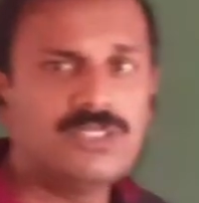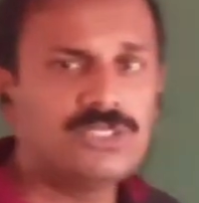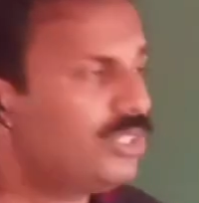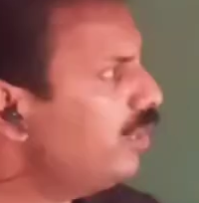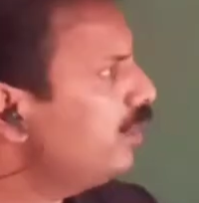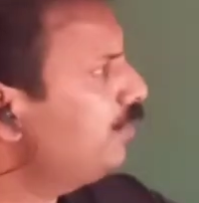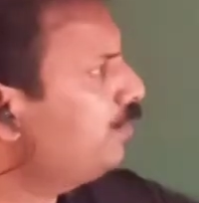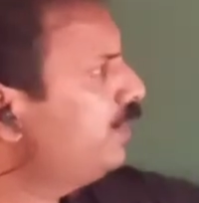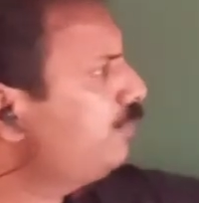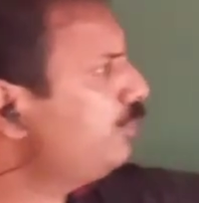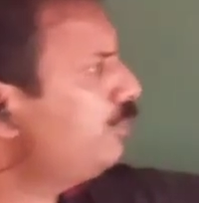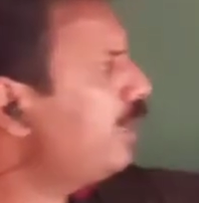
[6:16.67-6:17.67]
So
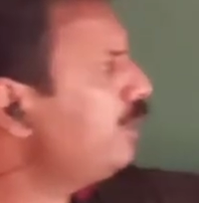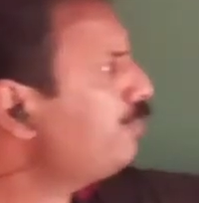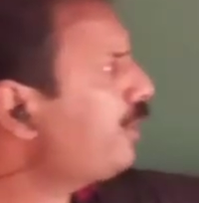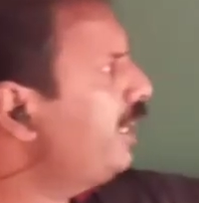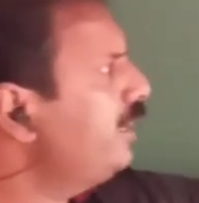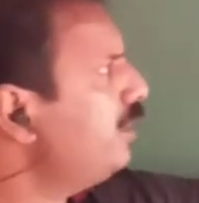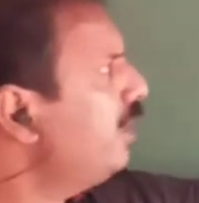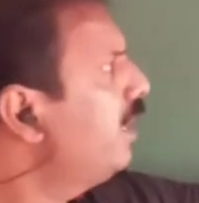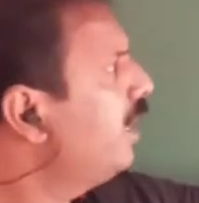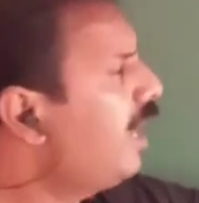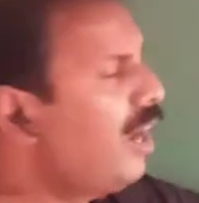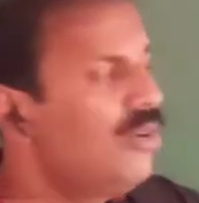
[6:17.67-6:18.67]
if you want to find
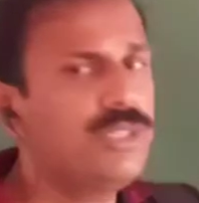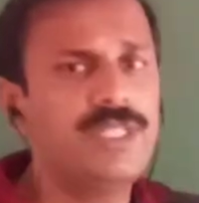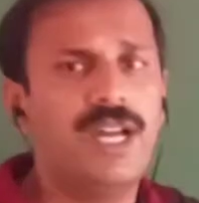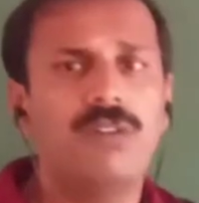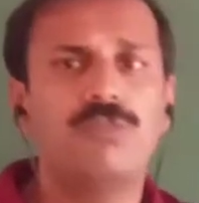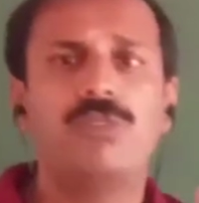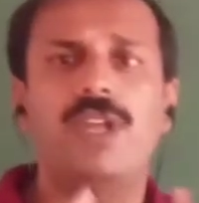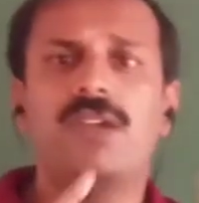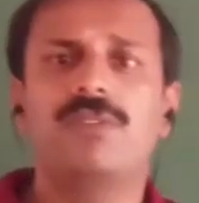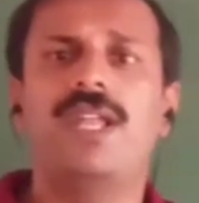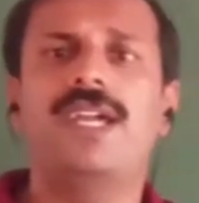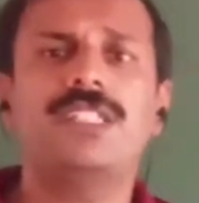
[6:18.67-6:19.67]
out the
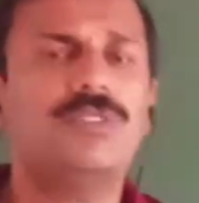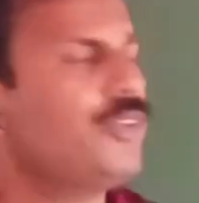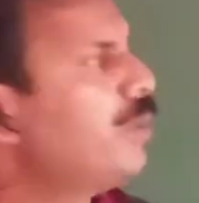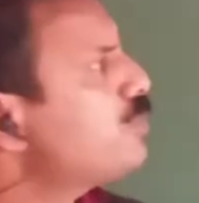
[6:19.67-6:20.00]
wavelength from